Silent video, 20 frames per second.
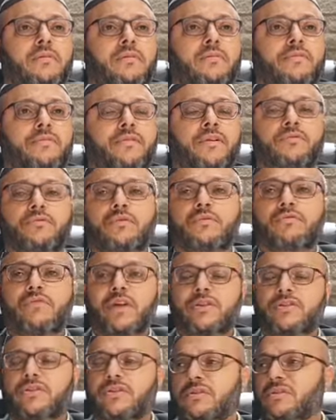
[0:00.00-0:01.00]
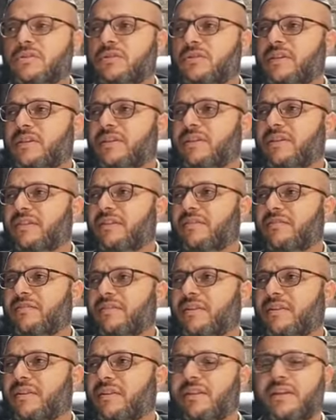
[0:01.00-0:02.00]
feel regressions. They
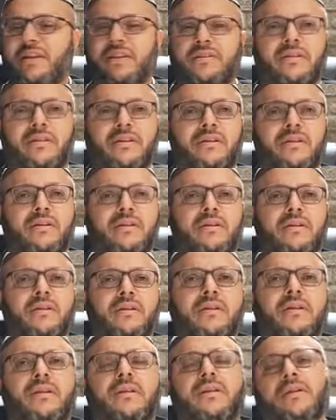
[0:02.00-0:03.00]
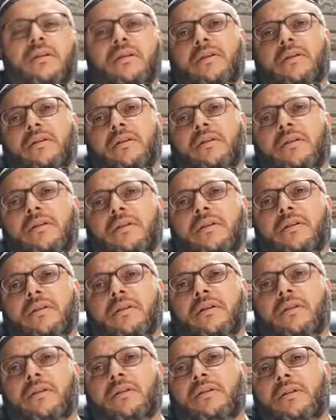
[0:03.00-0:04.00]
feel that
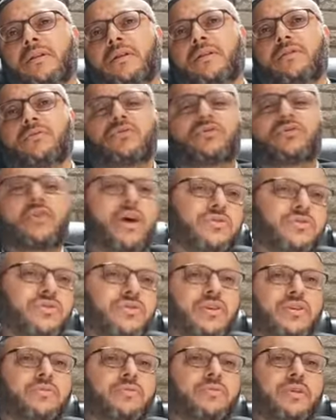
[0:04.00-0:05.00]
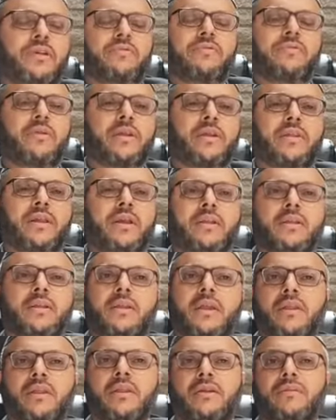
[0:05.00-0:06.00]
they lose conscience, whatever, and then
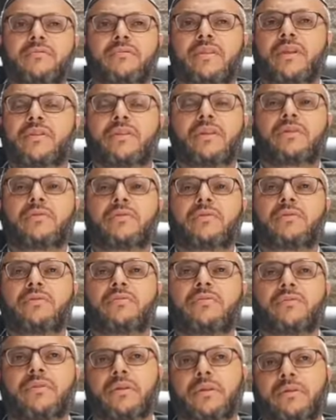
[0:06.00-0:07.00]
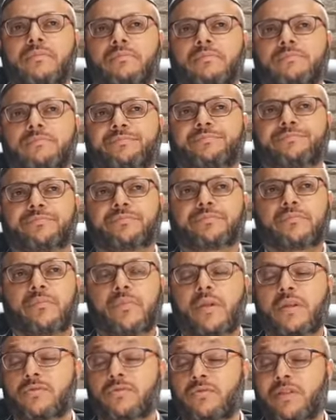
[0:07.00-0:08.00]
they have nothing to do for them.
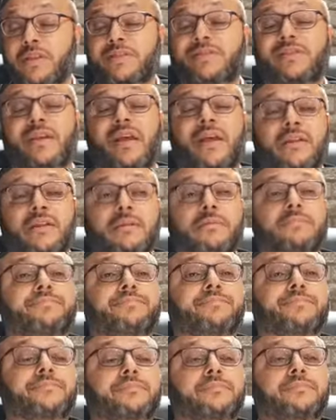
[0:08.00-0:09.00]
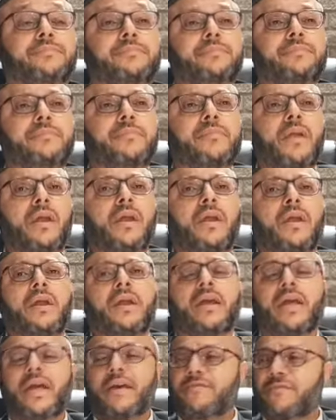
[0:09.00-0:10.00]
It's really sad.
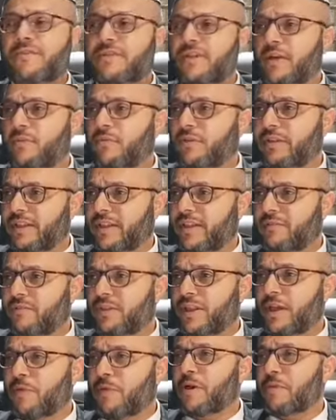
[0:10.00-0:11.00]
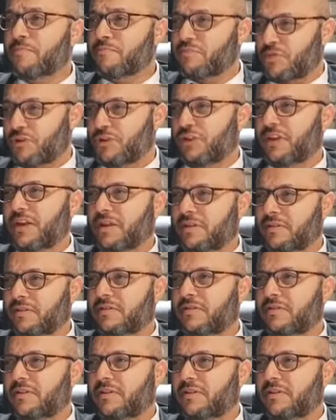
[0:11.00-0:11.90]
Every day we live, you know, we appreciate.